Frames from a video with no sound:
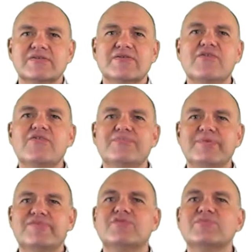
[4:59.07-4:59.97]
of
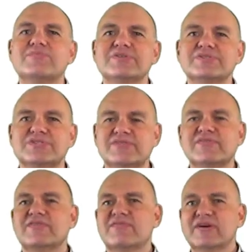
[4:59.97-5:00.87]
performing
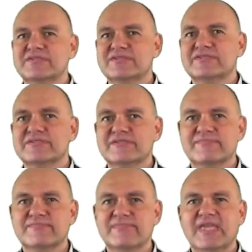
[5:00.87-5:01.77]
several functions.
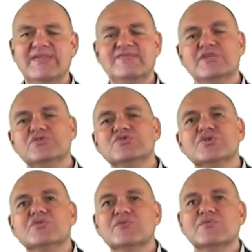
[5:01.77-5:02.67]
If the
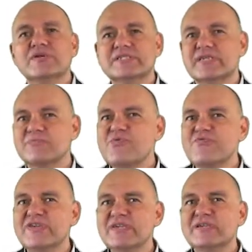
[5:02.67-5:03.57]
user requests a
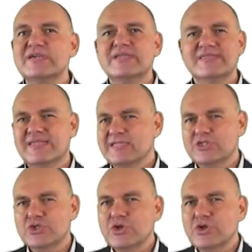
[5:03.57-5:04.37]
movie that is